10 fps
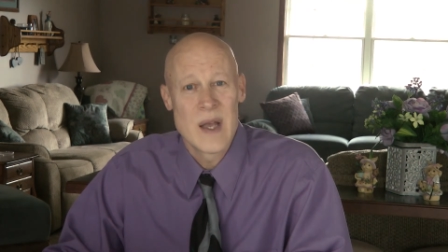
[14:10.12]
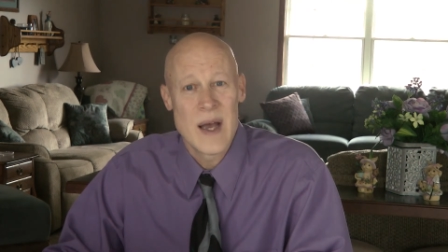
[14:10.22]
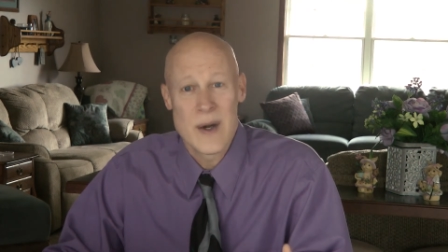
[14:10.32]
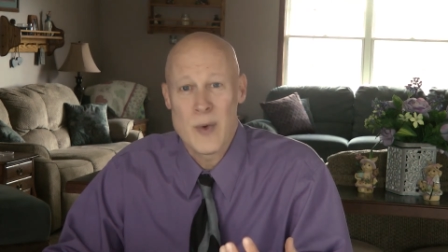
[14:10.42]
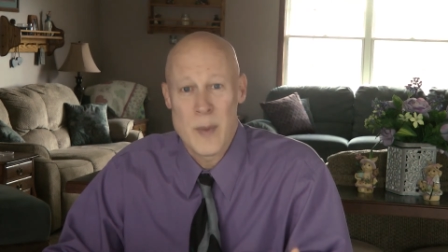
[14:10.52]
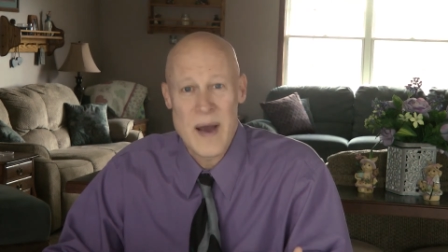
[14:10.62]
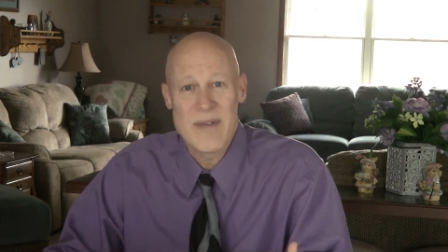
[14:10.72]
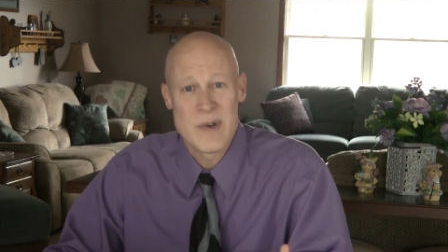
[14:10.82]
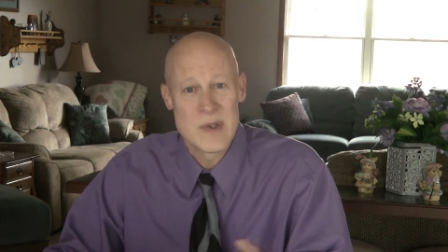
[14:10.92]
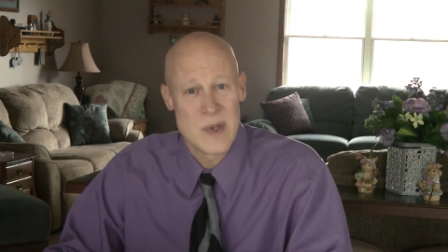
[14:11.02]
I know what my
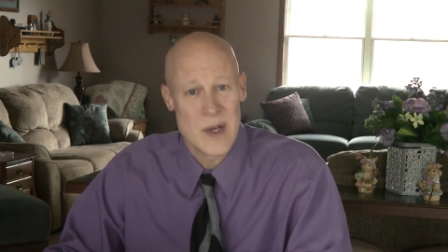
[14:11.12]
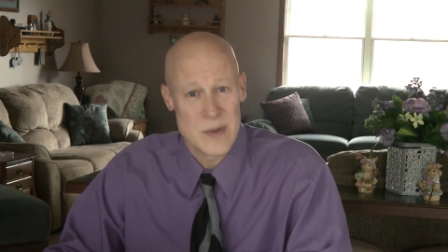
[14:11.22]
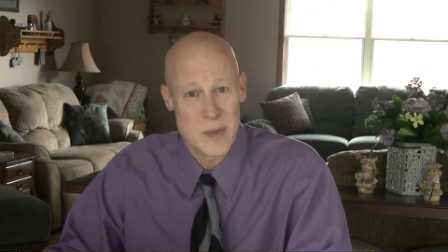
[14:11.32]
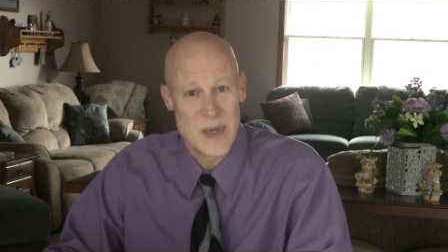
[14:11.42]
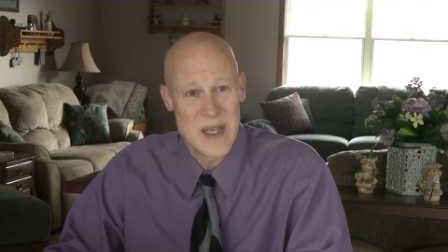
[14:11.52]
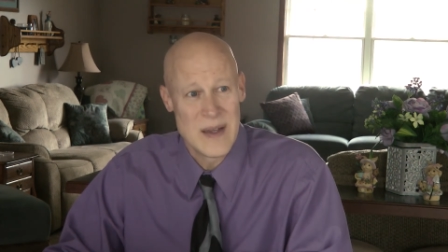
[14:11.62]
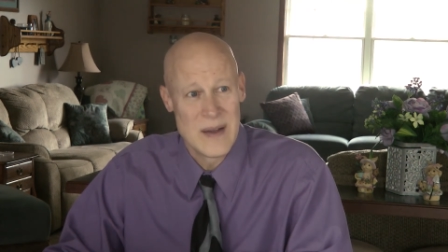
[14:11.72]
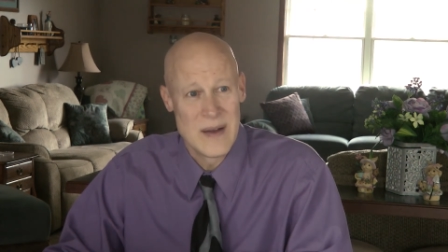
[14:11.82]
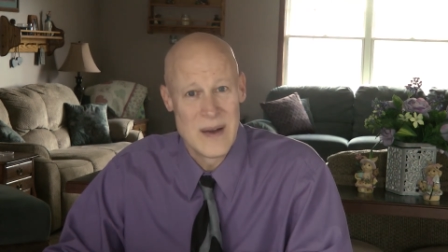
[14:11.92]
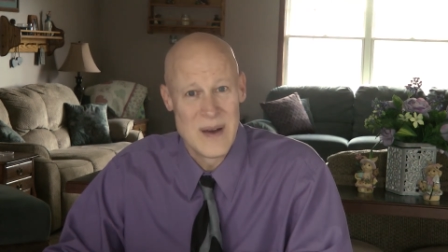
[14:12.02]
first thoughts would be.
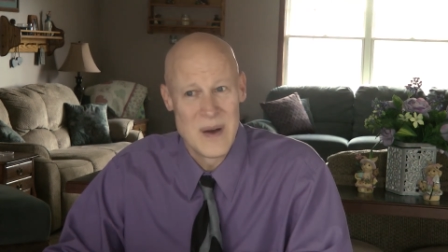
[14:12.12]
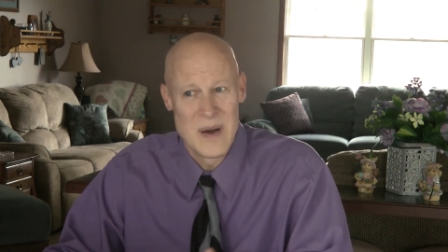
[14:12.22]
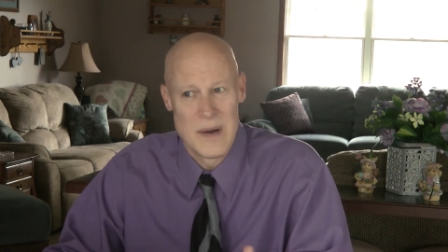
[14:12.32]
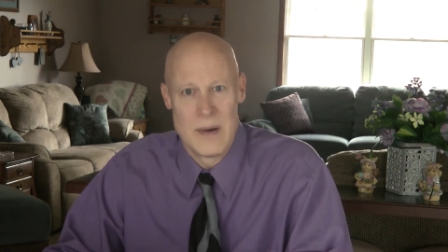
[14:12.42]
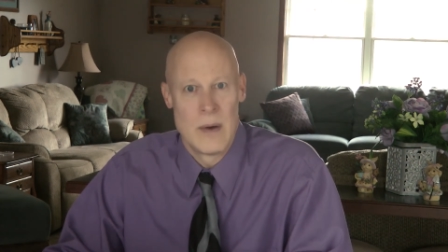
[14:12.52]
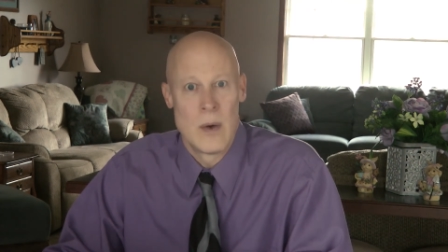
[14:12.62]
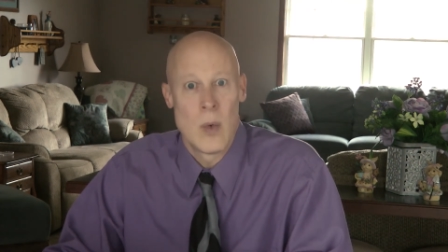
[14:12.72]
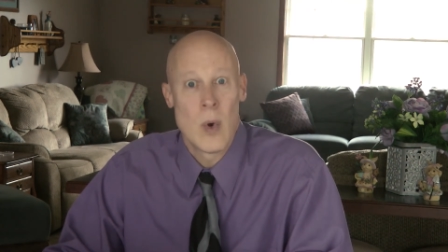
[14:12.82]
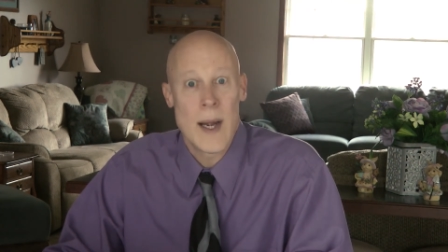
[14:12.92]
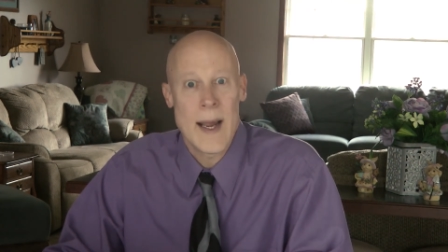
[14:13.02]

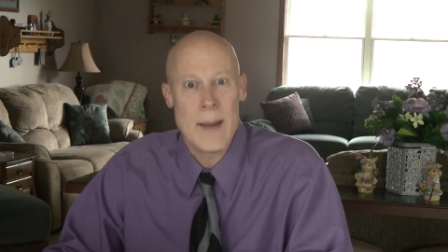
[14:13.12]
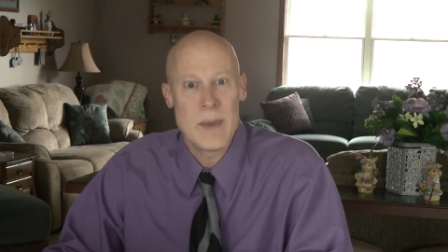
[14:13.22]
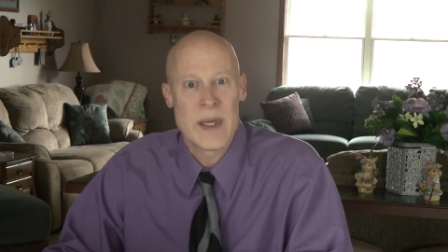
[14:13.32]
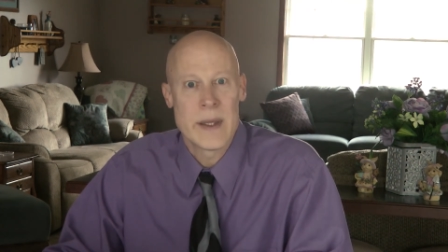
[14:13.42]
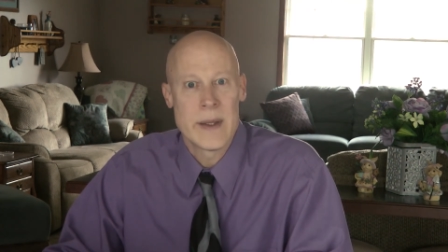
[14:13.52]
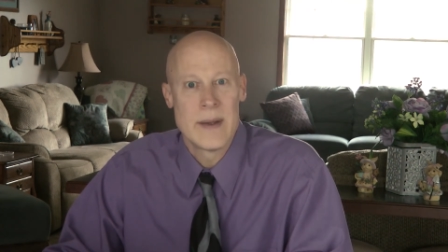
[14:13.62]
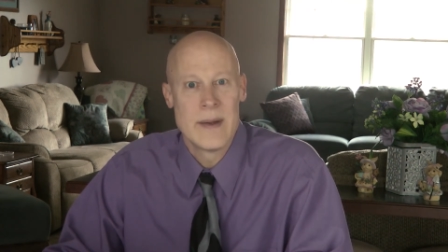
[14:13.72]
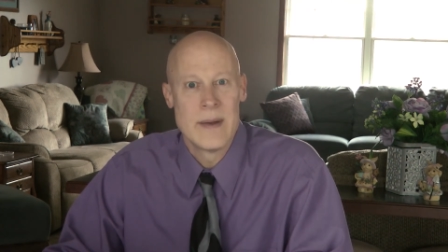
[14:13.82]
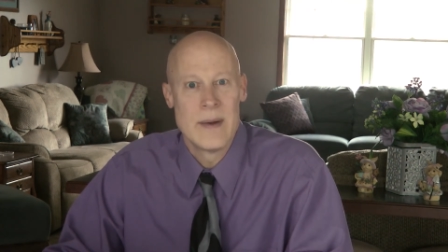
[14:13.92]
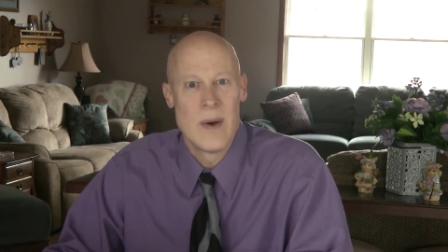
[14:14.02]
What happened?
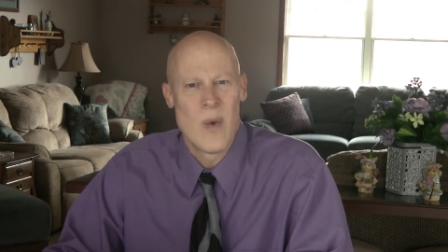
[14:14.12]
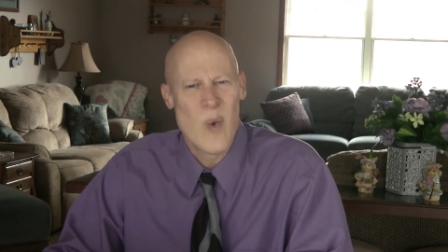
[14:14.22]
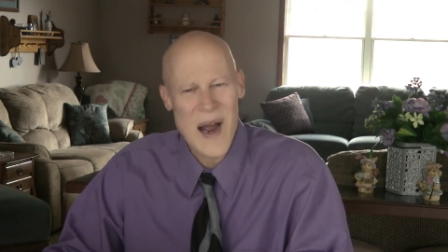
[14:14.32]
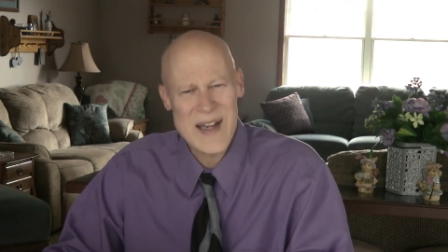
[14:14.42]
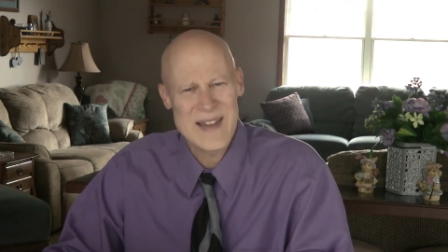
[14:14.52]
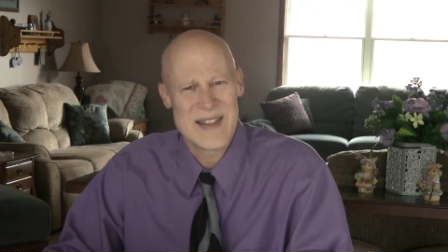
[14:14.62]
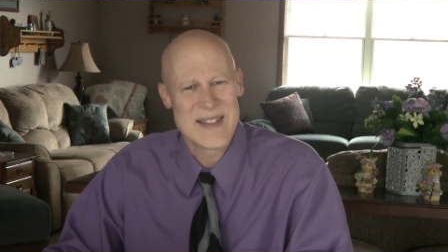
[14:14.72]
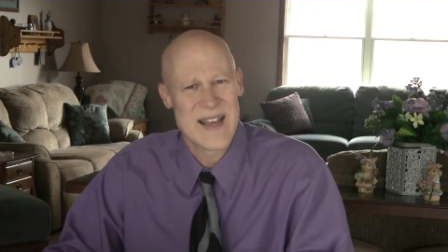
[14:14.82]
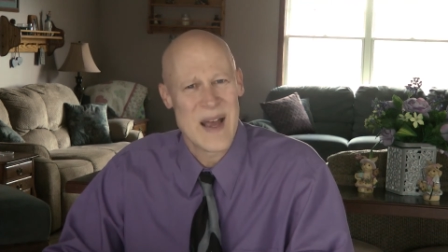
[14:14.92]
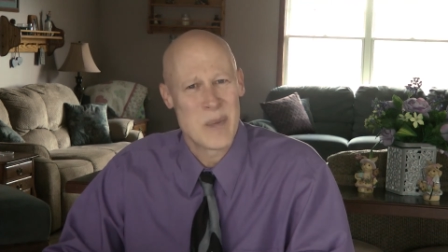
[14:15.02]
Why did
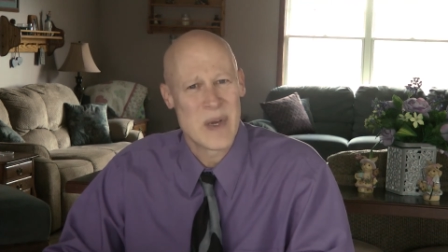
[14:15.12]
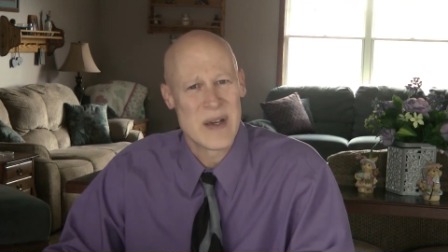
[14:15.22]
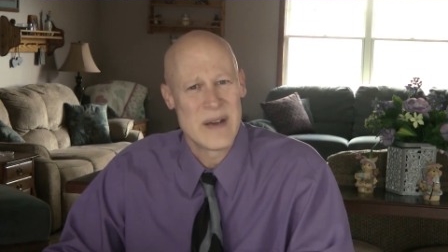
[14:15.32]
this happen?